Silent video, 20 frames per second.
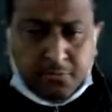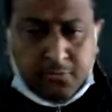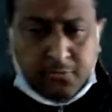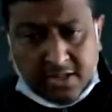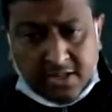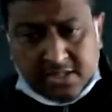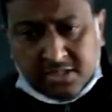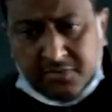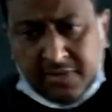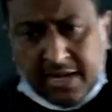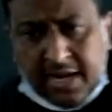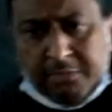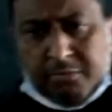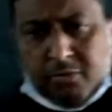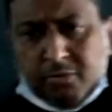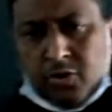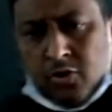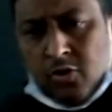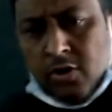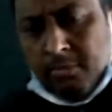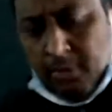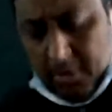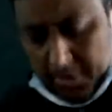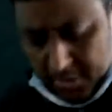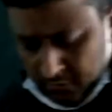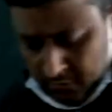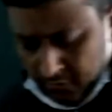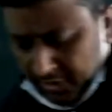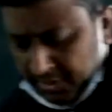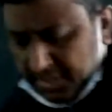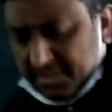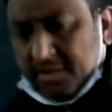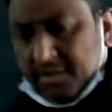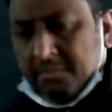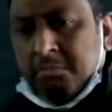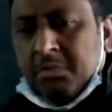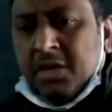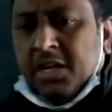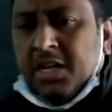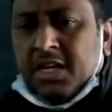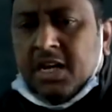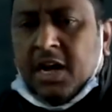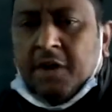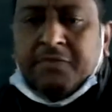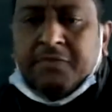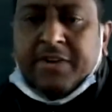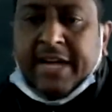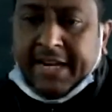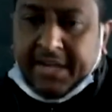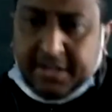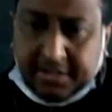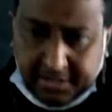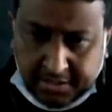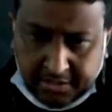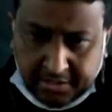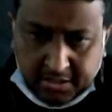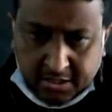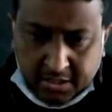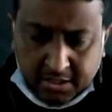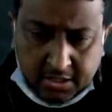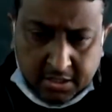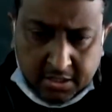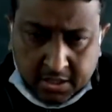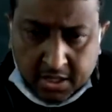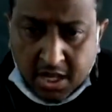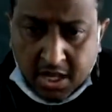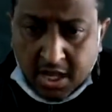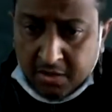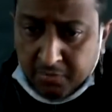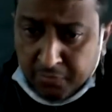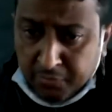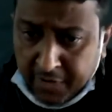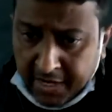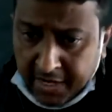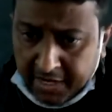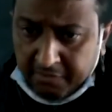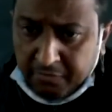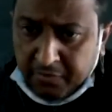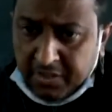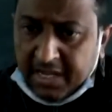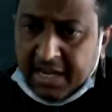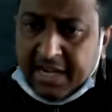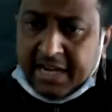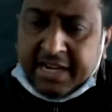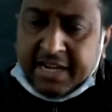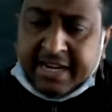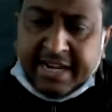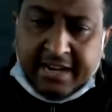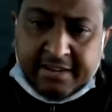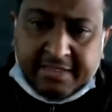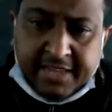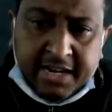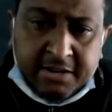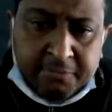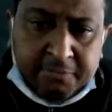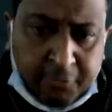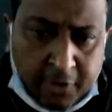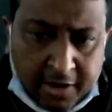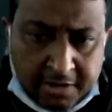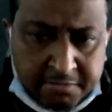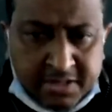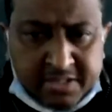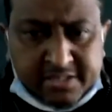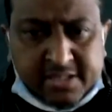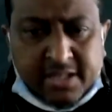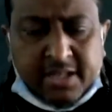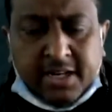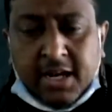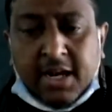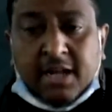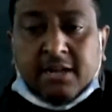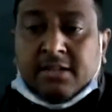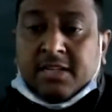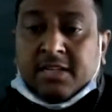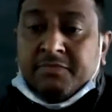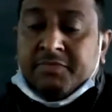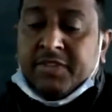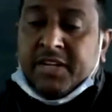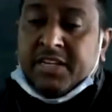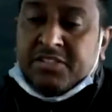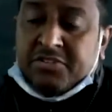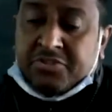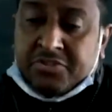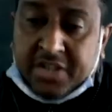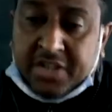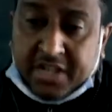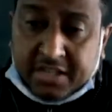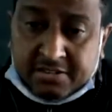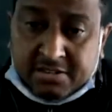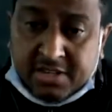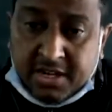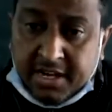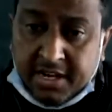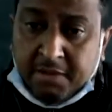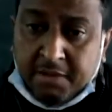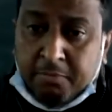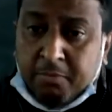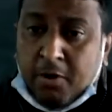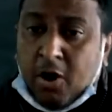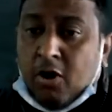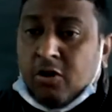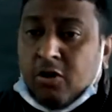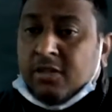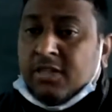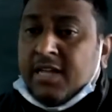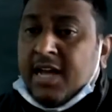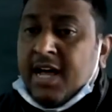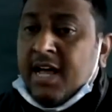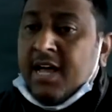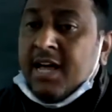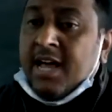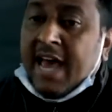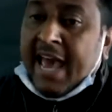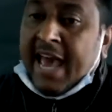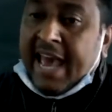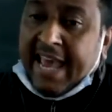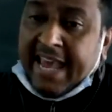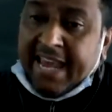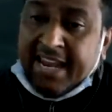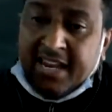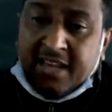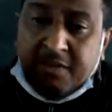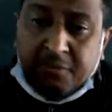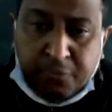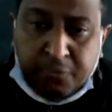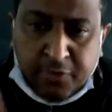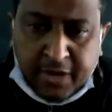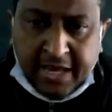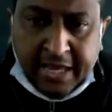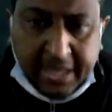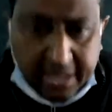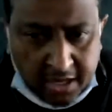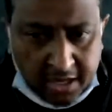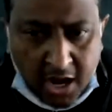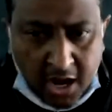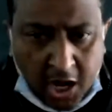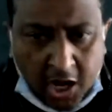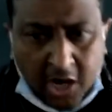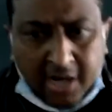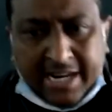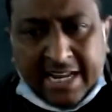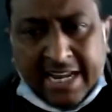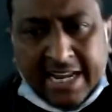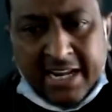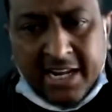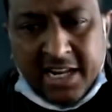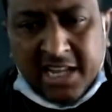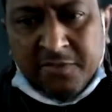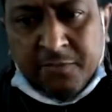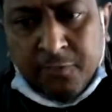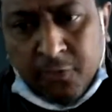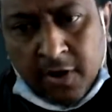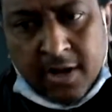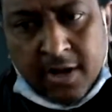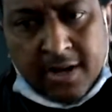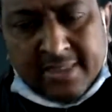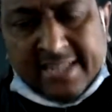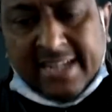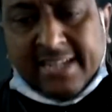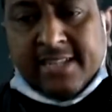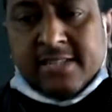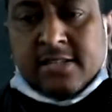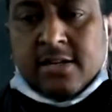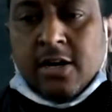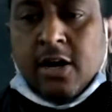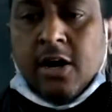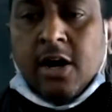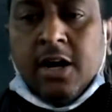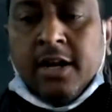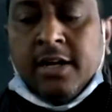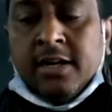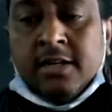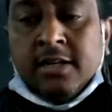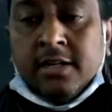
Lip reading: First we have to know about what is the meaning of directing. When we are get the information or the instruction about the any way or any work, that is called